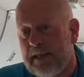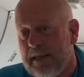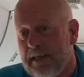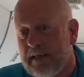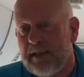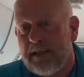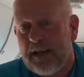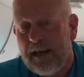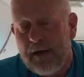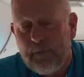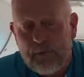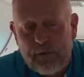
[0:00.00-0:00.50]
that
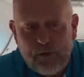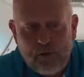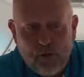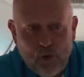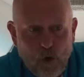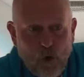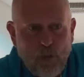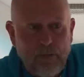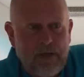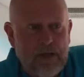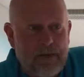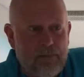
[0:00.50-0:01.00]
I would
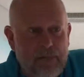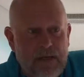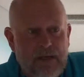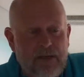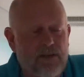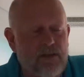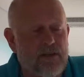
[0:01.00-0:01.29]
normally mention